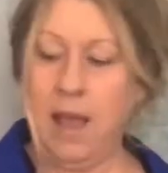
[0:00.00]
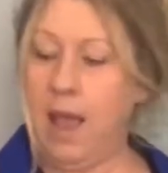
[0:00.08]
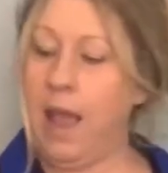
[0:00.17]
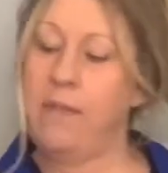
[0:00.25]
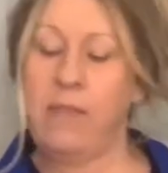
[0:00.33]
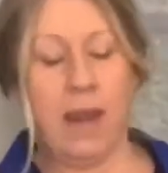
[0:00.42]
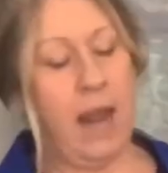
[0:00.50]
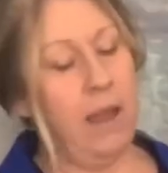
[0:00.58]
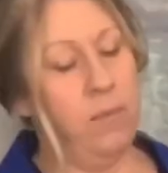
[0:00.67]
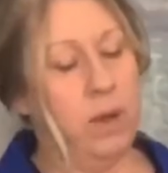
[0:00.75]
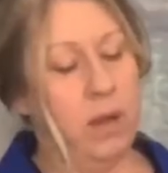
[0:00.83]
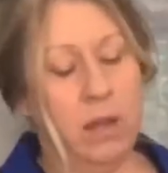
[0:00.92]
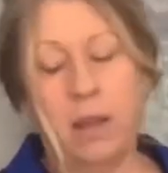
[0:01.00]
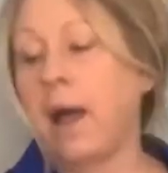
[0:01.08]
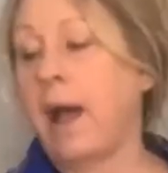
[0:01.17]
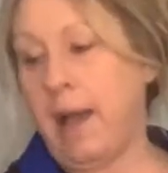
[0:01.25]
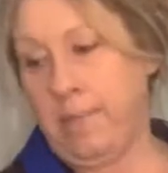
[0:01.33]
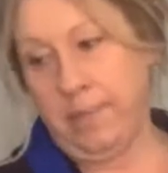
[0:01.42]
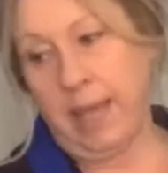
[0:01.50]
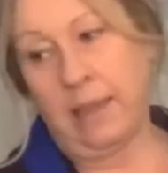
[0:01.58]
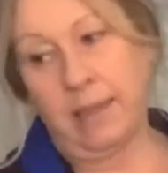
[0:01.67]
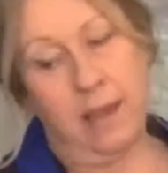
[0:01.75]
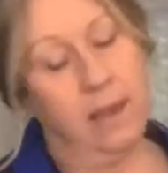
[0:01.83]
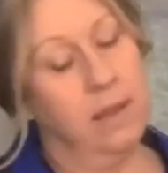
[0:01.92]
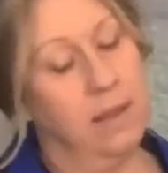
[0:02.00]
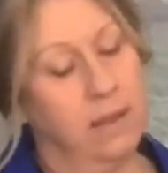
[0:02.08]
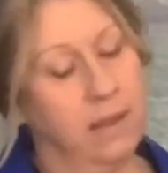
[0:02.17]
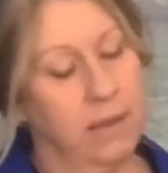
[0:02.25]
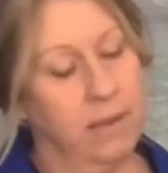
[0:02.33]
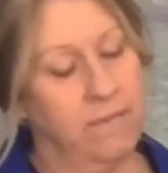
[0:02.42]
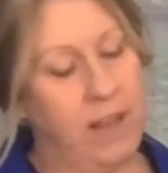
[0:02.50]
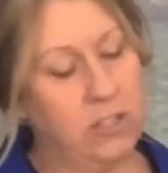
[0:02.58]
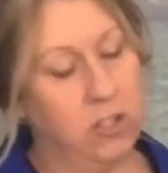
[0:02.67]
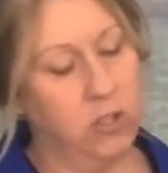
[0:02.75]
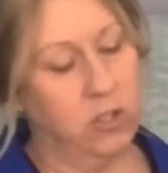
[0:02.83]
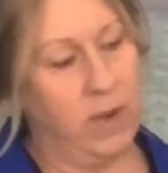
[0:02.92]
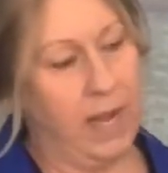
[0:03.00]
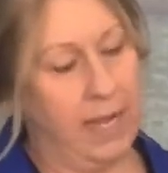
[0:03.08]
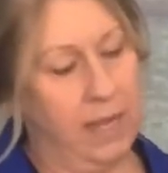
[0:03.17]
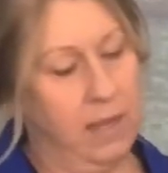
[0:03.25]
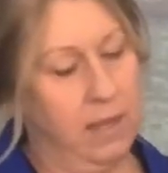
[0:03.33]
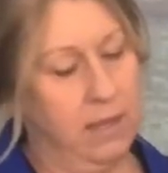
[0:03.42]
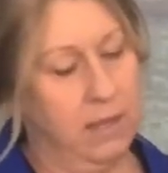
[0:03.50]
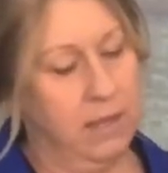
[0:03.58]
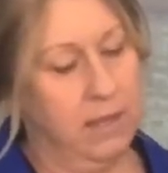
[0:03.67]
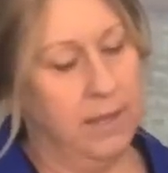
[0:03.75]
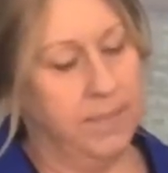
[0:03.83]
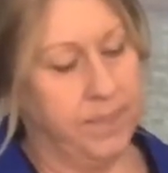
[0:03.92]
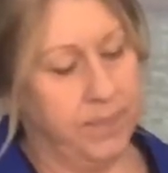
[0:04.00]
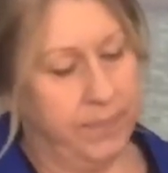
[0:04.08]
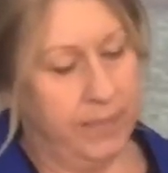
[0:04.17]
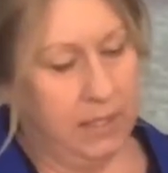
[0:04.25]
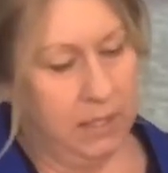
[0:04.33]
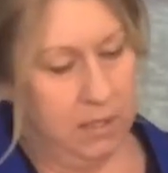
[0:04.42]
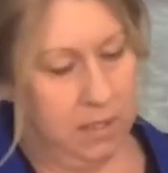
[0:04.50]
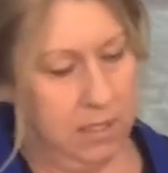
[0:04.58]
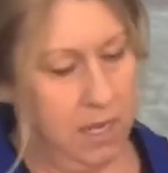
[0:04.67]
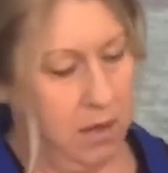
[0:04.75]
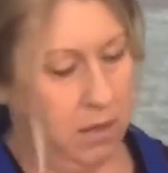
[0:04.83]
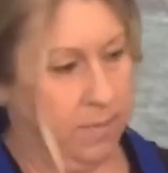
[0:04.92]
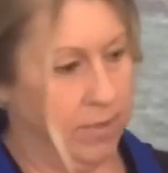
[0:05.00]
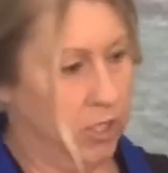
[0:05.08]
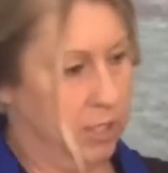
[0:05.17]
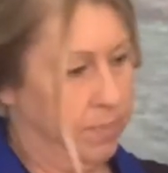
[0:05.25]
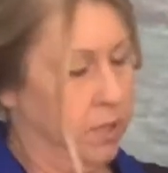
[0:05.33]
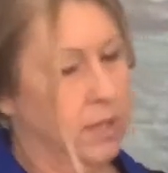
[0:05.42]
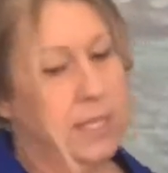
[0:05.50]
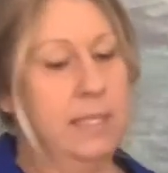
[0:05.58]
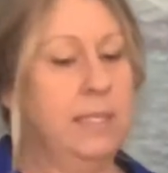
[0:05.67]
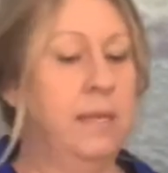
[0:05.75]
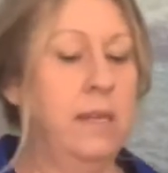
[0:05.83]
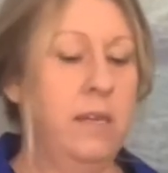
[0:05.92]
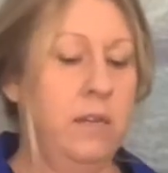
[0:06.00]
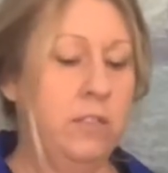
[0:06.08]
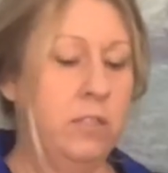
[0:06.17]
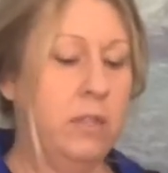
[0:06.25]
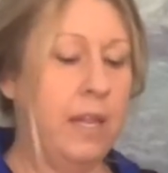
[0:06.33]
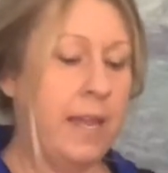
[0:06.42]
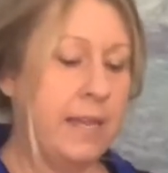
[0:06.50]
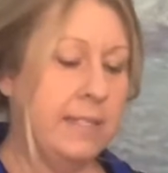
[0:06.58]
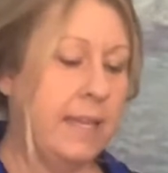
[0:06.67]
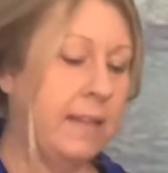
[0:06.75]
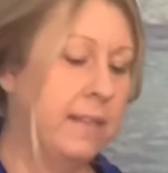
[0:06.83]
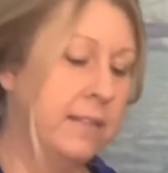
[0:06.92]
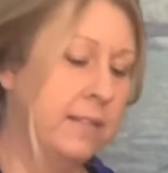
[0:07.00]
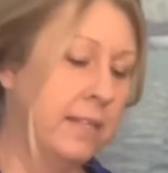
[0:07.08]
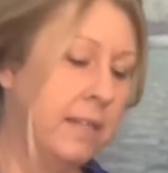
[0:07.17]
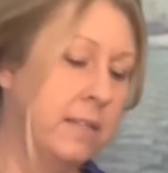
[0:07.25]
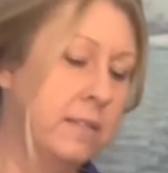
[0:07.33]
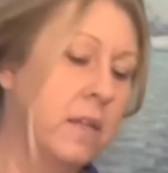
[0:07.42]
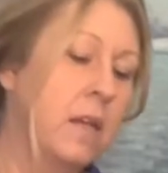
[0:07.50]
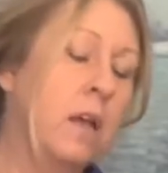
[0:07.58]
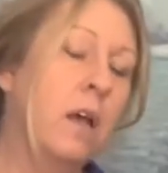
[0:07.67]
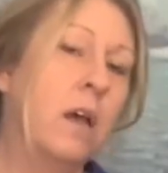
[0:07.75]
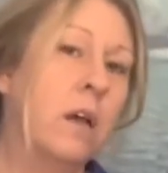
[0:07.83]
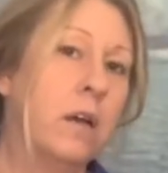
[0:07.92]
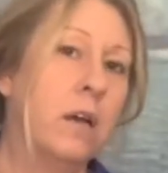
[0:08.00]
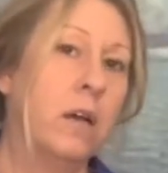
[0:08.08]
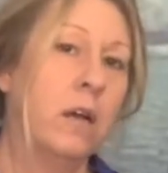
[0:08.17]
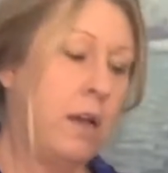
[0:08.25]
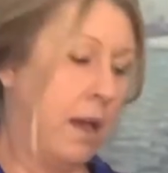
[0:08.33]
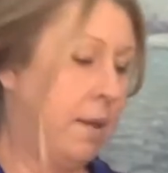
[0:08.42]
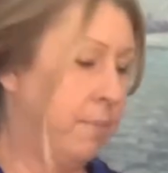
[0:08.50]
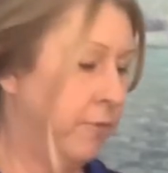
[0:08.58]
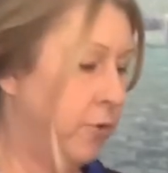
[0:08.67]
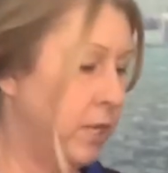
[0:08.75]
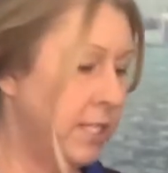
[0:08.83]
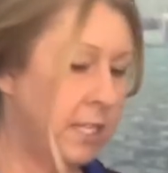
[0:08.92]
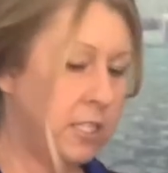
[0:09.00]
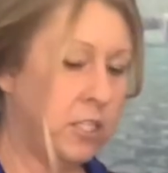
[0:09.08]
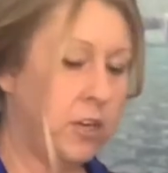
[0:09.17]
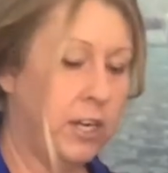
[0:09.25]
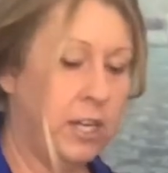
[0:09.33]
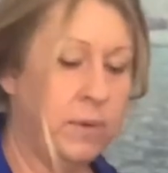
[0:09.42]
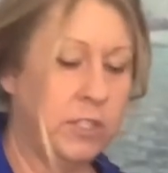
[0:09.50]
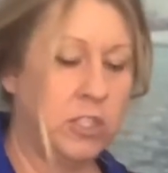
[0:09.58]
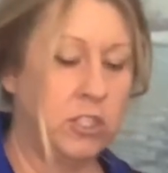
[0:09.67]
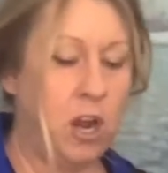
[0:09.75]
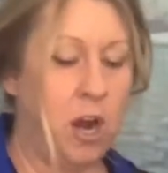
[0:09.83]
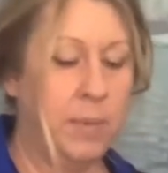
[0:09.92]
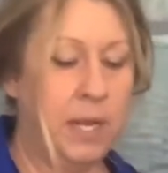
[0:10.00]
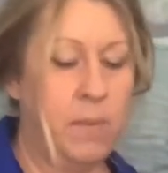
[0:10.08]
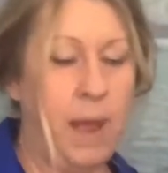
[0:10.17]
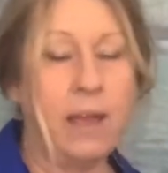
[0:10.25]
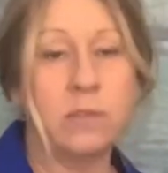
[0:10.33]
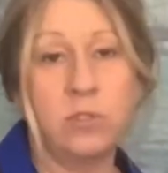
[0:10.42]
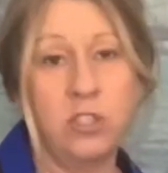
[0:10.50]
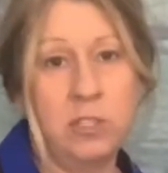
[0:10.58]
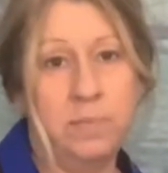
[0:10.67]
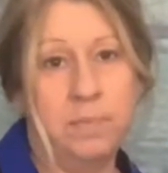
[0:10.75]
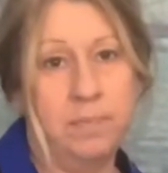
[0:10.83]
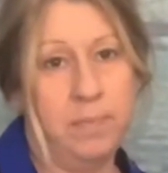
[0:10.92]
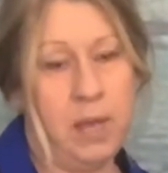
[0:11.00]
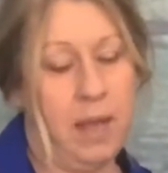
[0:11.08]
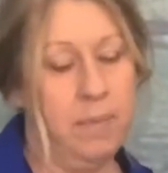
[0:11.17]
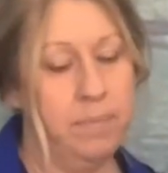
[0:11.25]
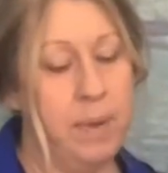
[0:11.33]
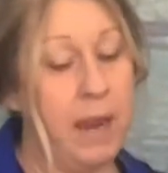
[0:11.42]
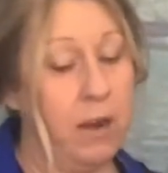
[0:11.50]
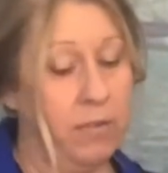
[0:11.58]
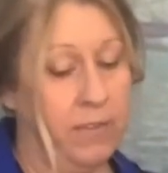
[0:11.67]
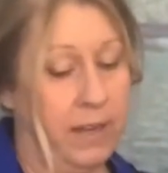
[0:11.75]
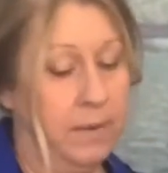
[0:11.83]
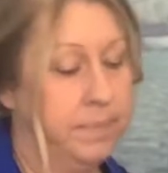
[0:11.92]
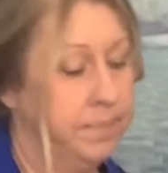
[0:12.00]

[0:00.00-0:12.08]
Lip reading: and then I will get the vessels ready. So let me just put this in here. So like I said, this is 4630, which is Harmony wax, which is paraffin.